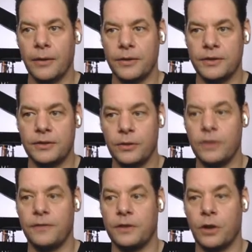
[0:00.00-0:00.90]
I was
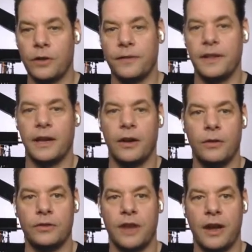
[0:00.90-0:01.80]
doing photography that
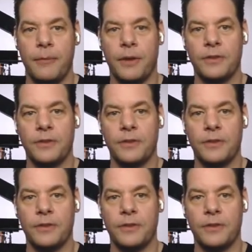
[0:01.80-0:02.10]
whole time.